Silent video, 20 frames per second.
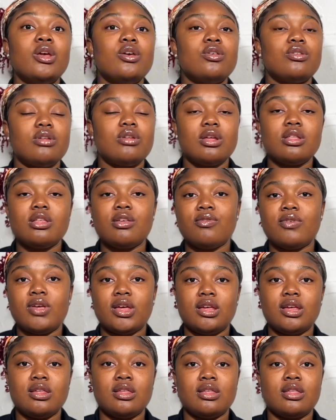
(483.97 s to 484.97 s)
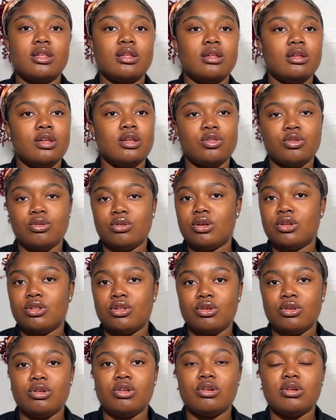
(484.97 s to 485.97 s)
Studentenvex is a student
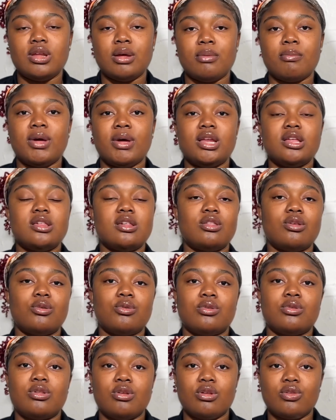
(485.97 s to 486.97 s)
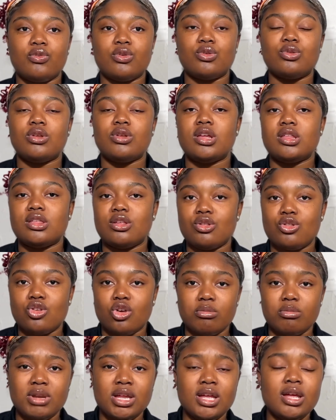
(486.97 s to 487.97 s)
union that manages the hostels for students in
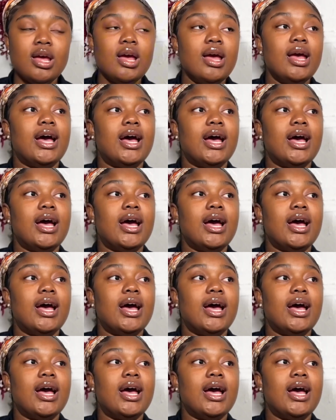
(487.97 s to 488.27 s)
Germany,